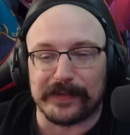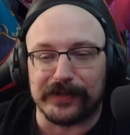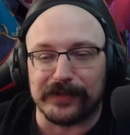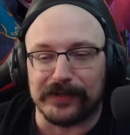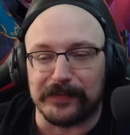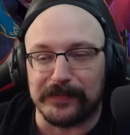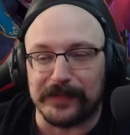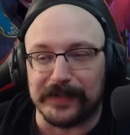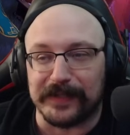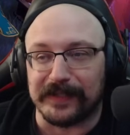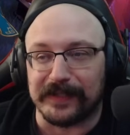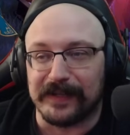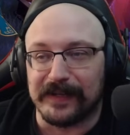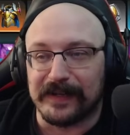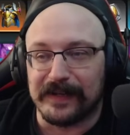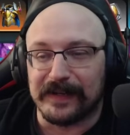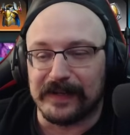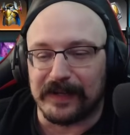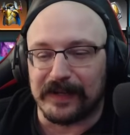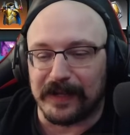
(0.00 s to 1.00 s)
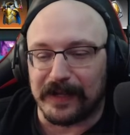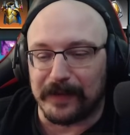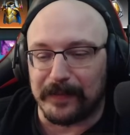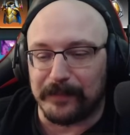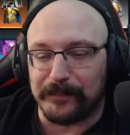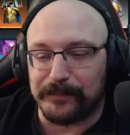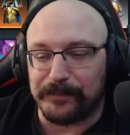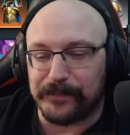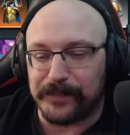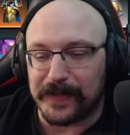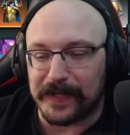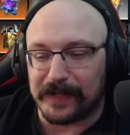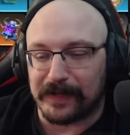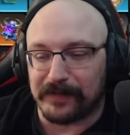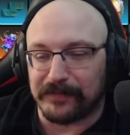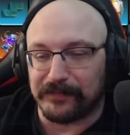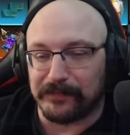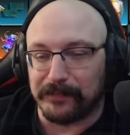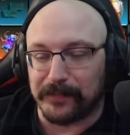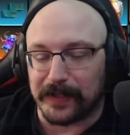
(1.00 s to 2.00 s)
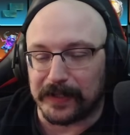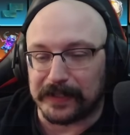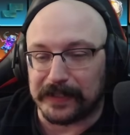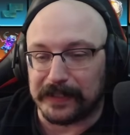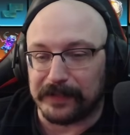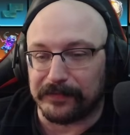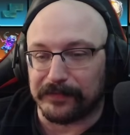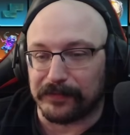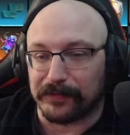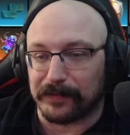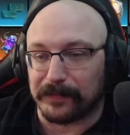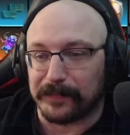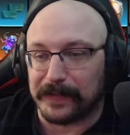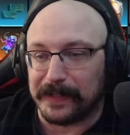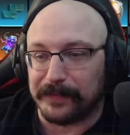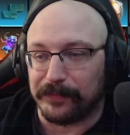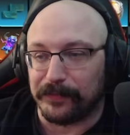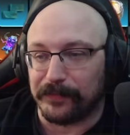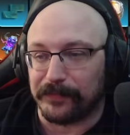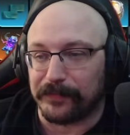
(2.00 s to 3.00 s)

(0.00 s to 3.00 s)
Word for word: going to be a bit of money for people